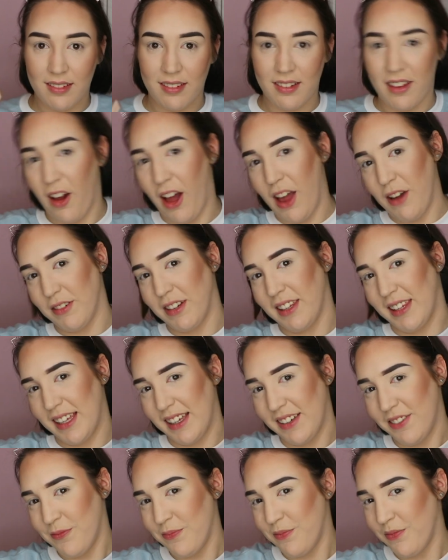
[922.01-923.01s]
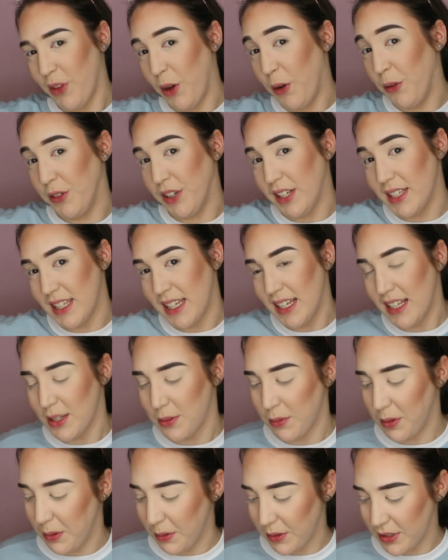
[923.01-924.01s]
cut everything. Obviously
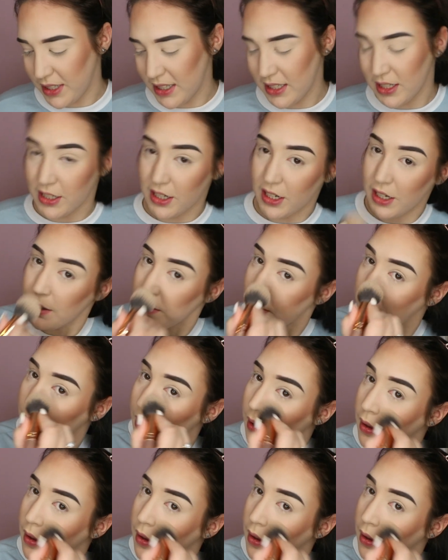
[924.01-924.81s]
that's what we want it to do.